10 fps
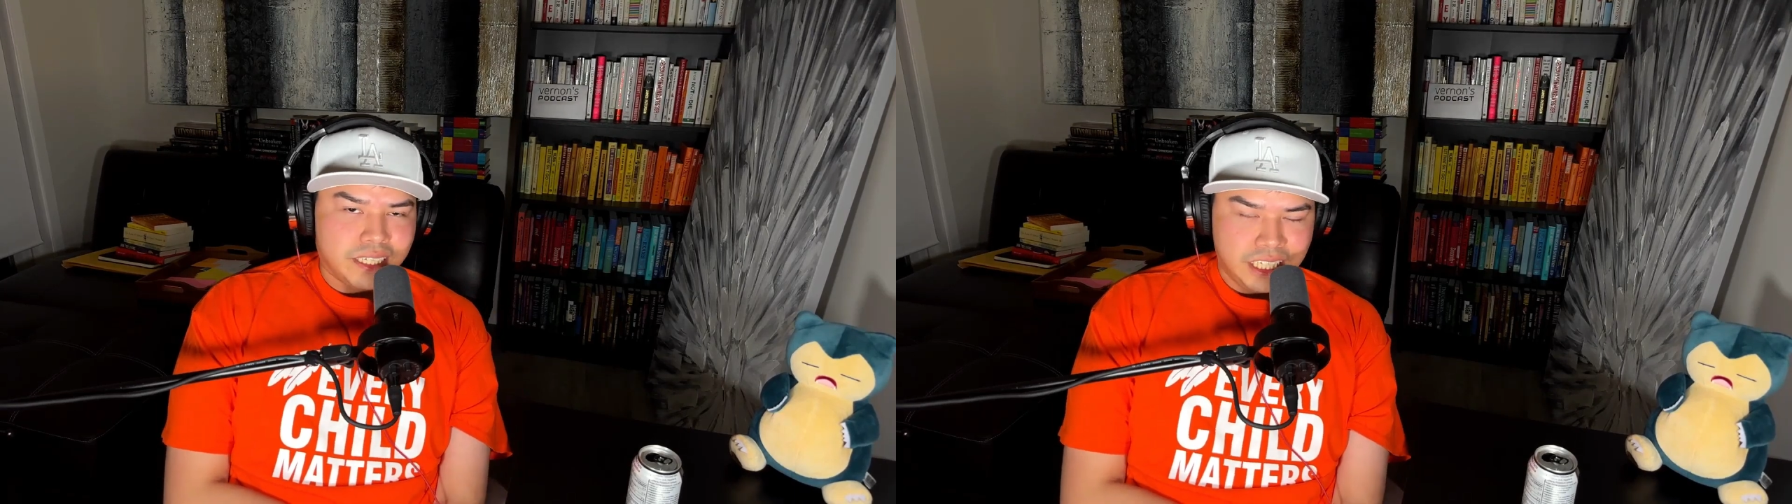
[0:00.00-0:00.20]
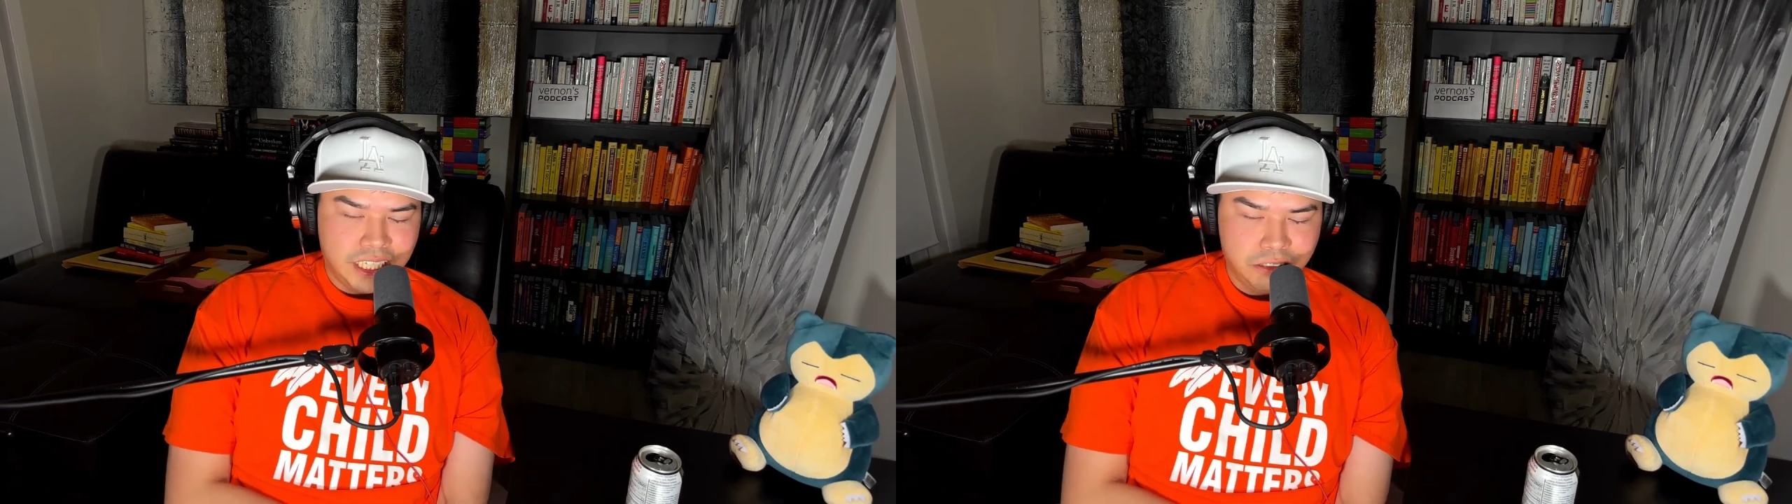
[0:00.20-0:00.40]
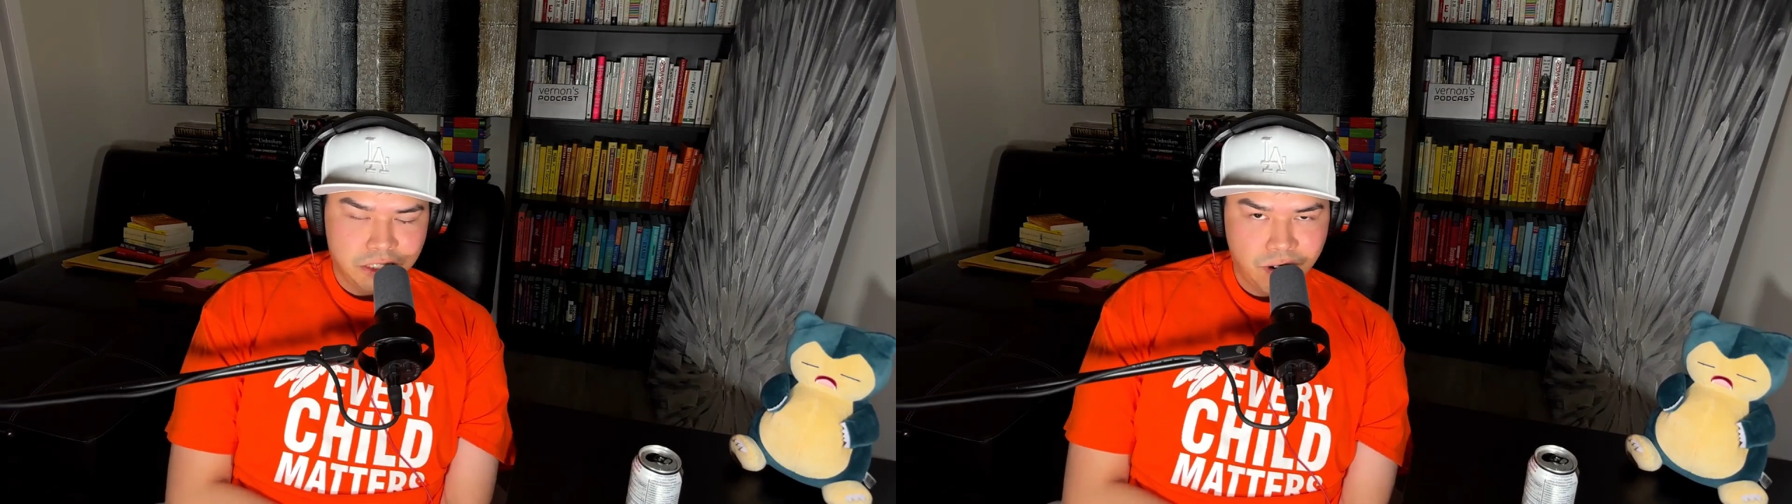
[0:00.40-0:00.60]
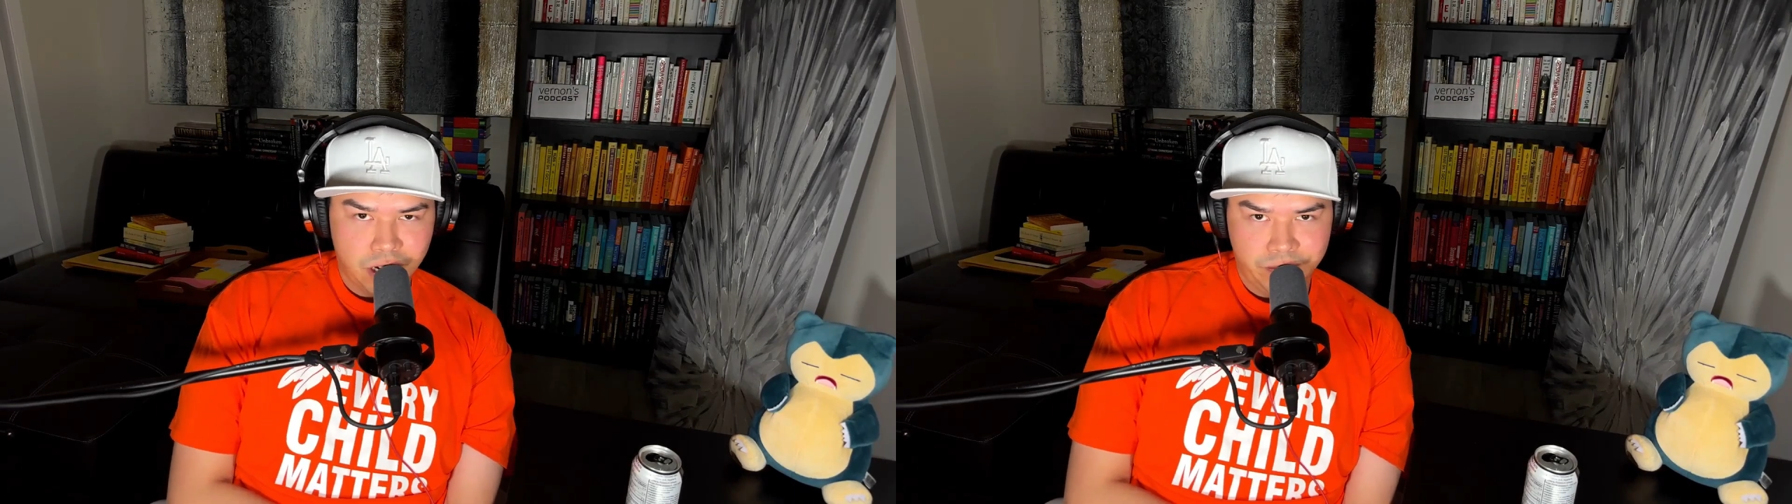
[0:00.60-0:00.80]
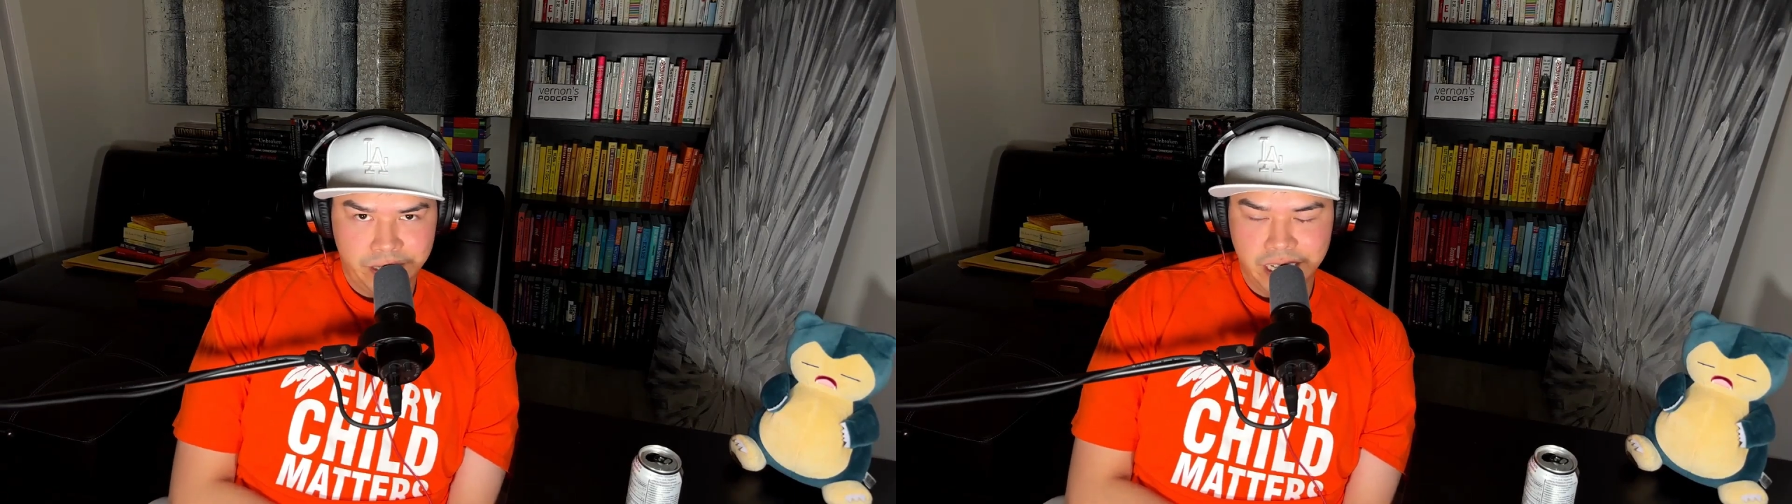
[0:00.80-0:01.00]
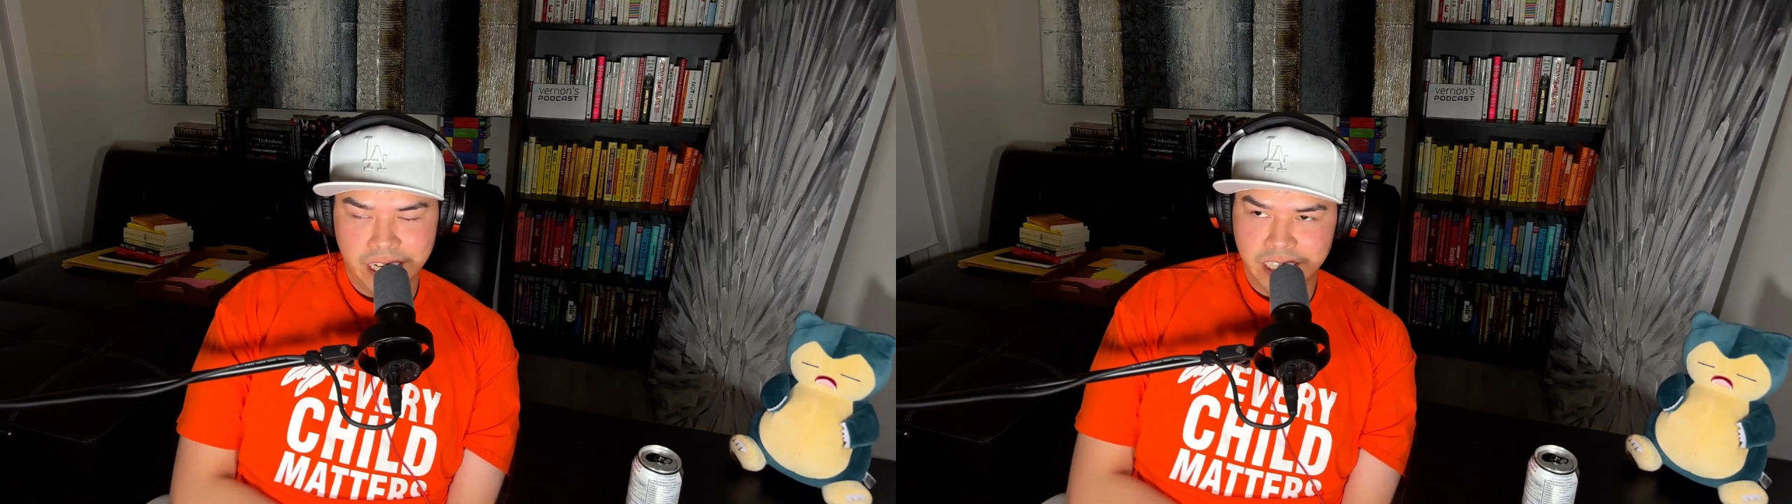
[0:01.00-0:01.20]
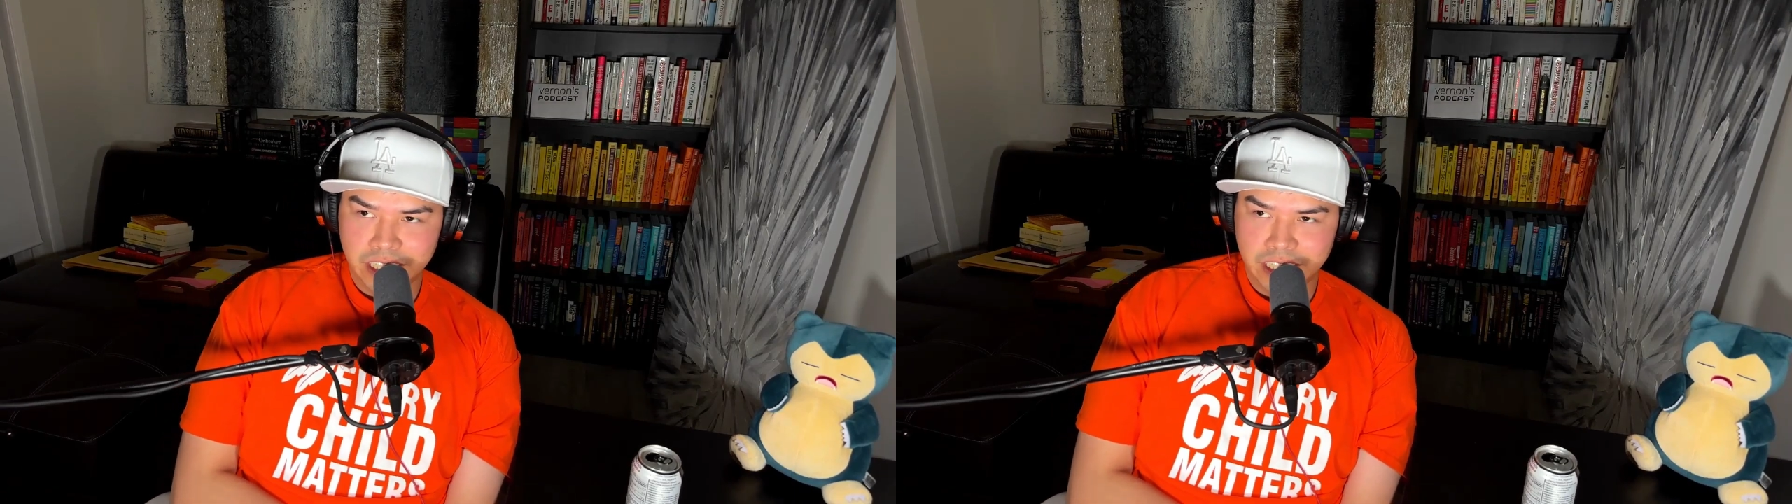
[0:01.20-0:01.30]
who has a huge following,